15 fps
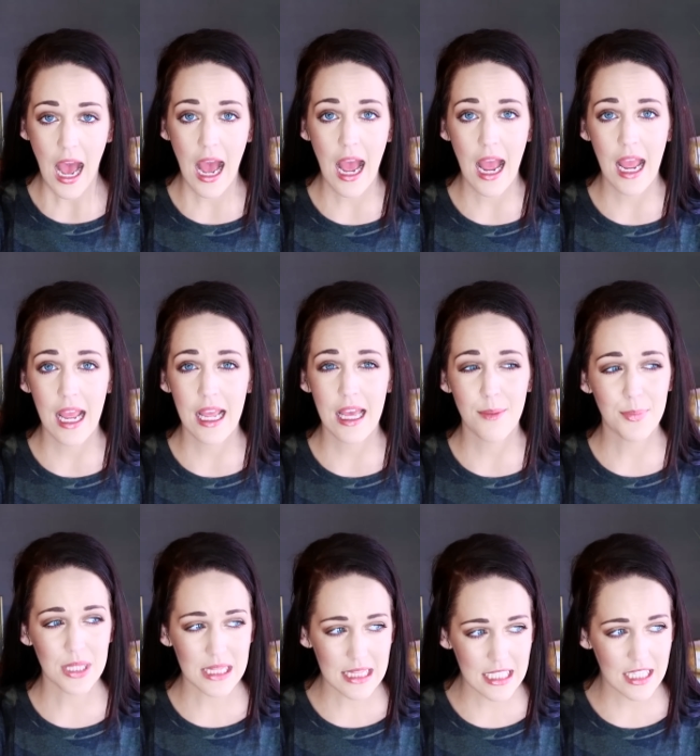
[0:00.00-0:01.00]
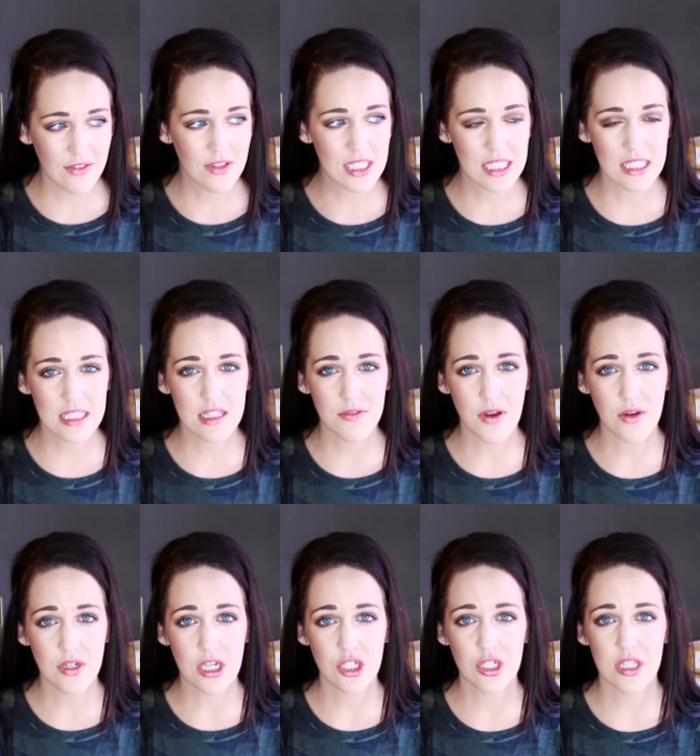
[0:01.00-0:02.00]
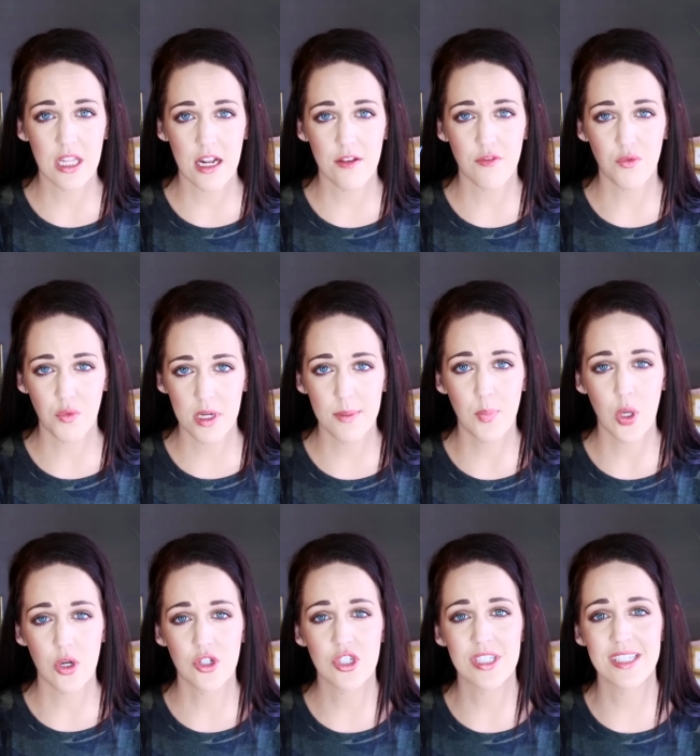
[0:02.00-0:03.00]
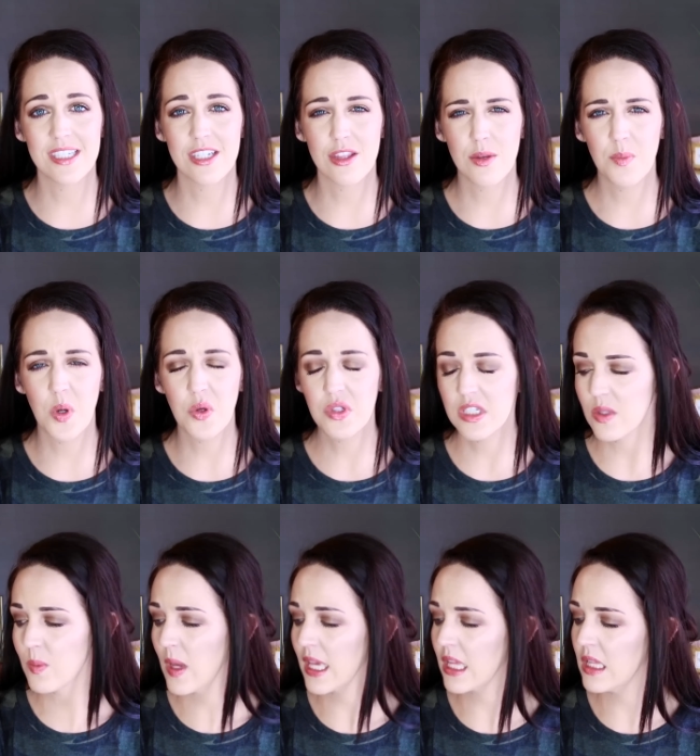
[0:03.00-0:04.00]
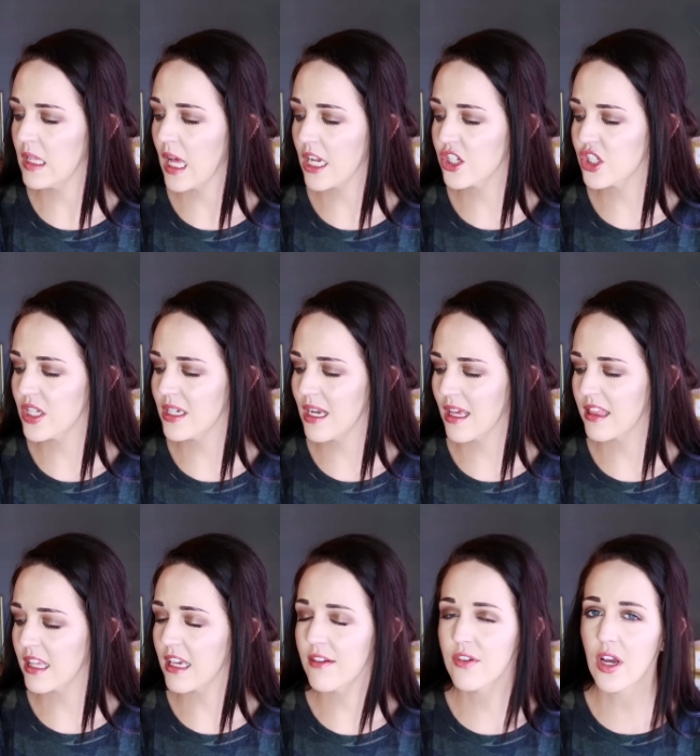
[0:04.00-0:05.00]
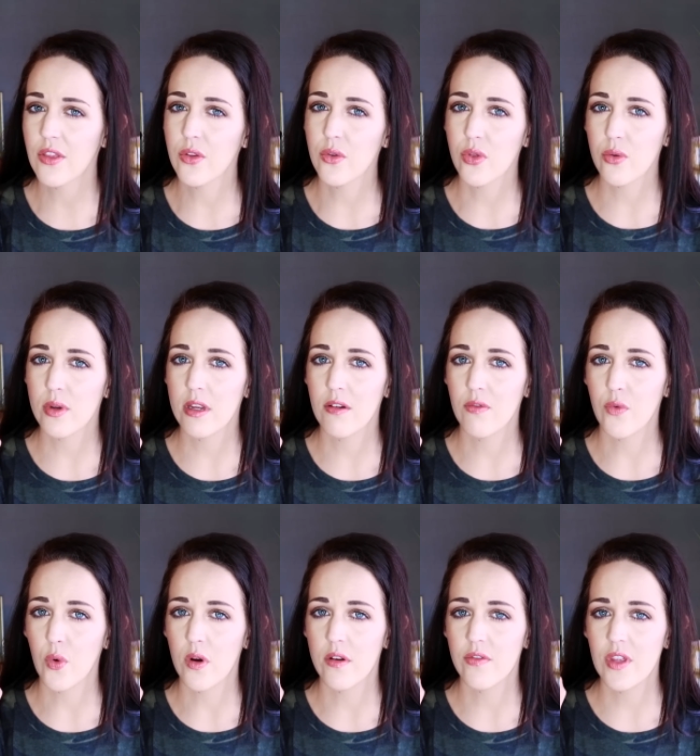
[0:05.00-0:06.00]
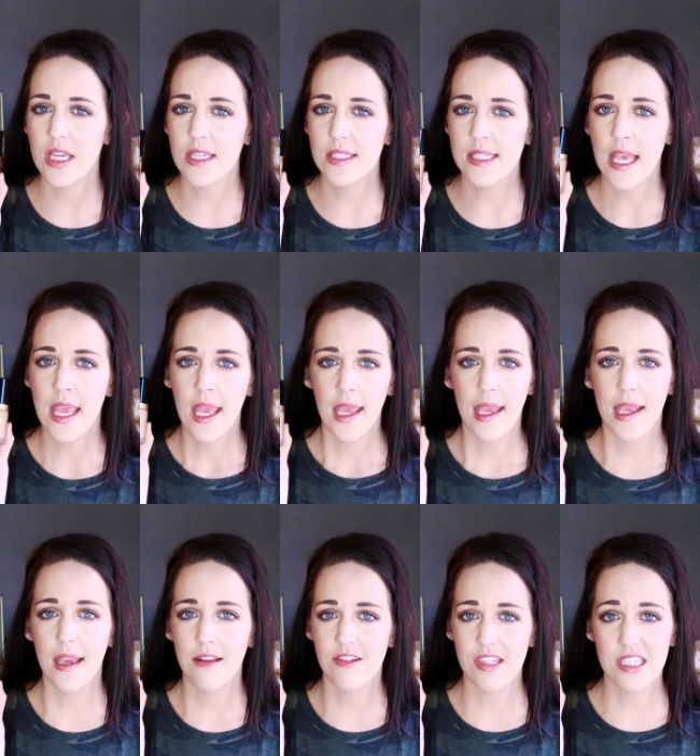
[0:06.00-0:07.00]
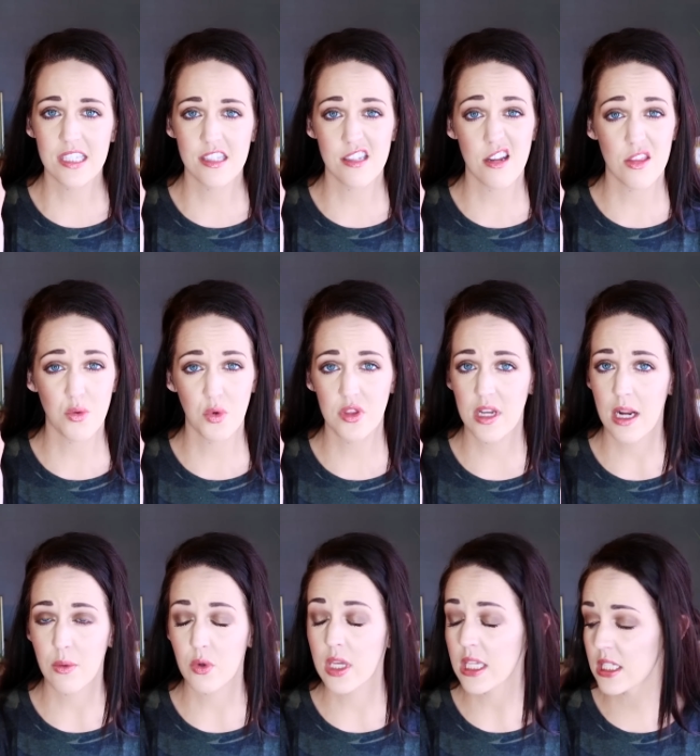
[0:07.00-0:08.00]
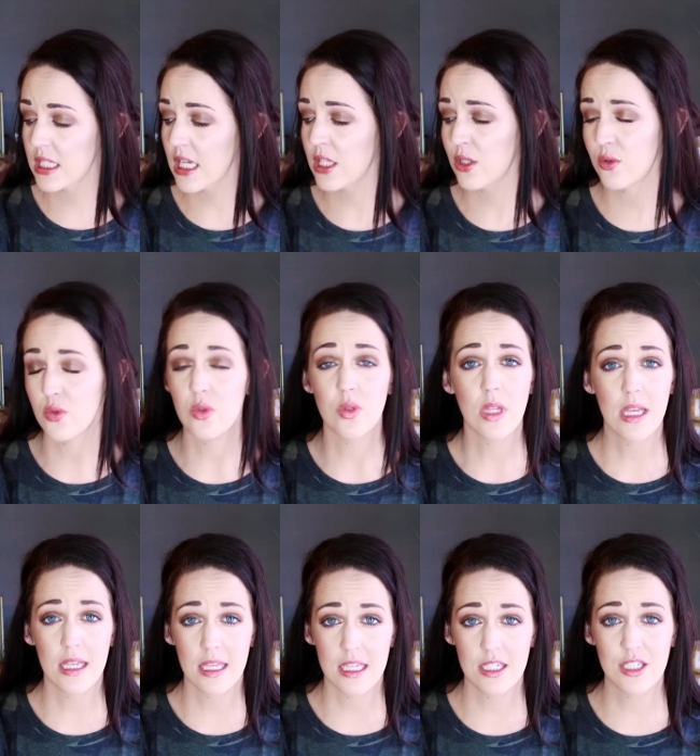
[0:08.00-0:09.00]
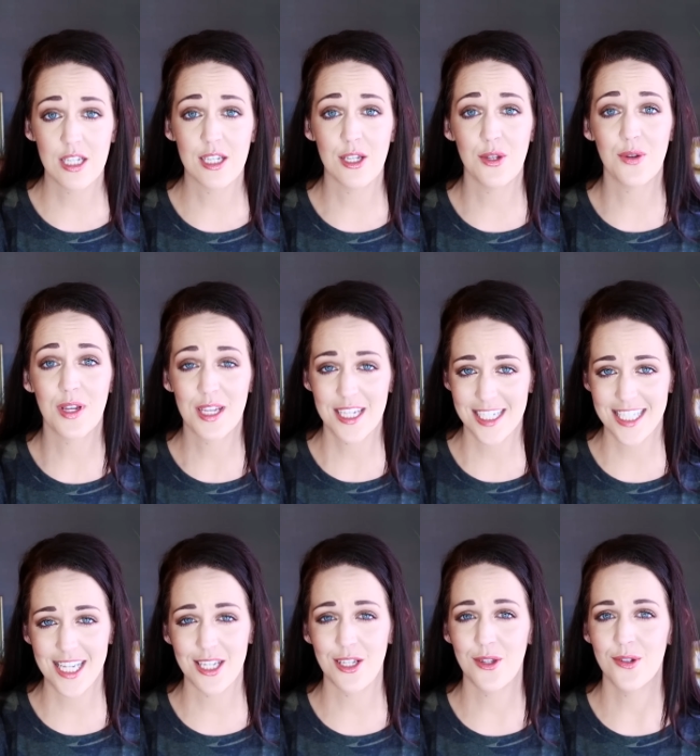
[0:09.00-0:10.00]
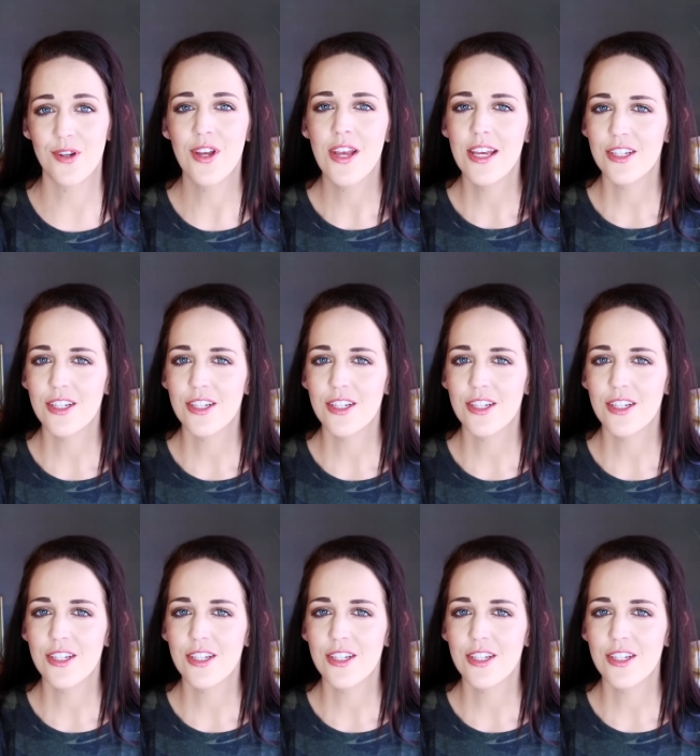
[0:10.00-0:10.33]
I believe this is the foundation that I've repurchased the most in my collection. I think I've gone through three or four of these and this is another one that I will continue and continue and continue